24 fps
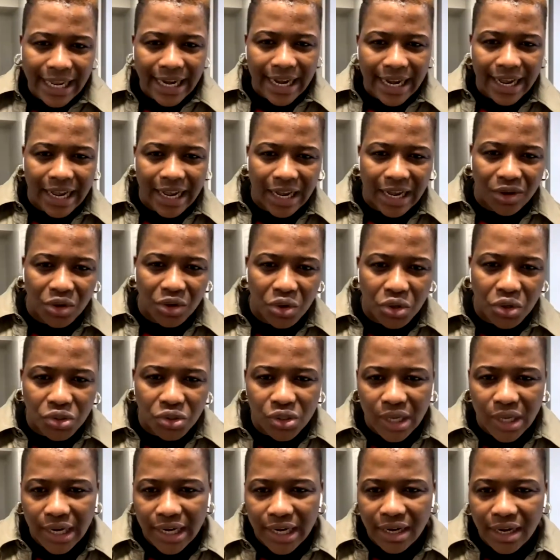and I cannot go
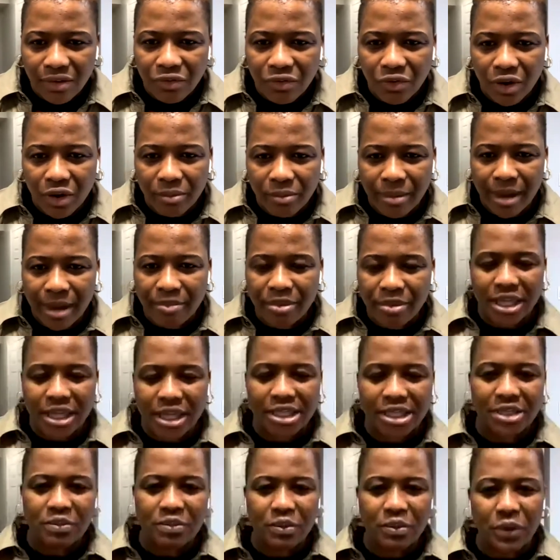to Canada for my
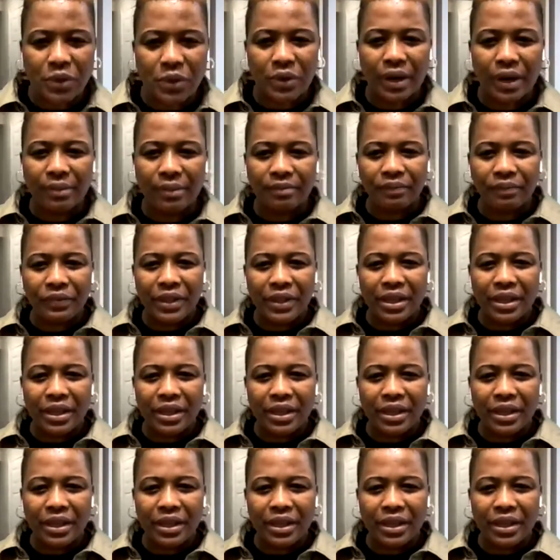PhD program.